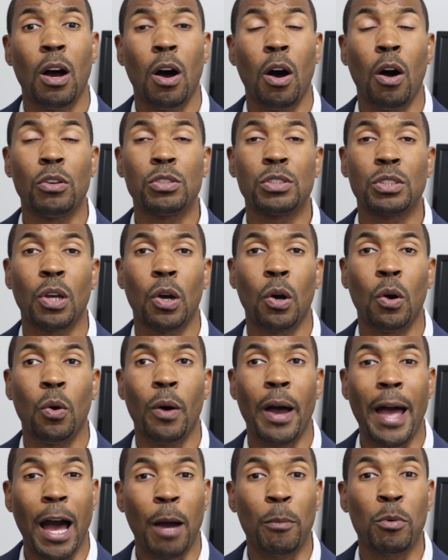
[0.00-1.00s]

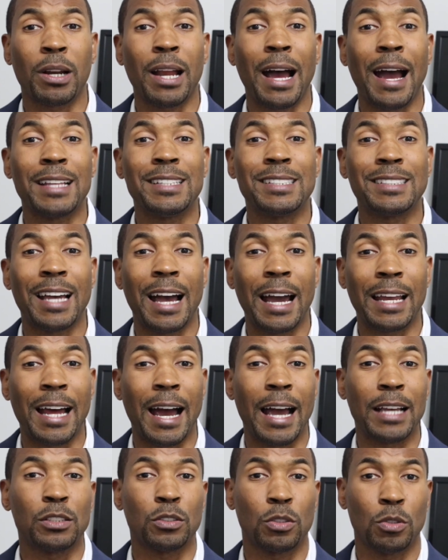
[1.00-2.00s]
also Albert Einstein
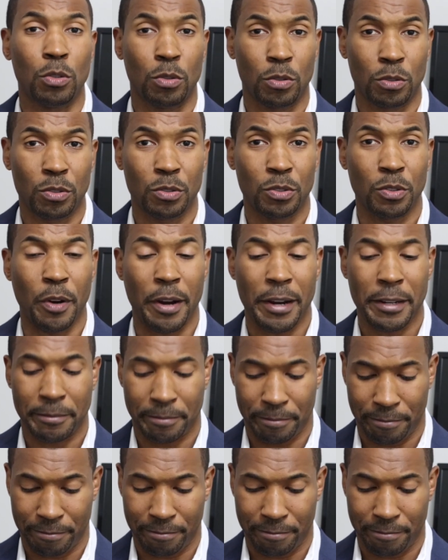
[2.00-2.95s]
High School, right?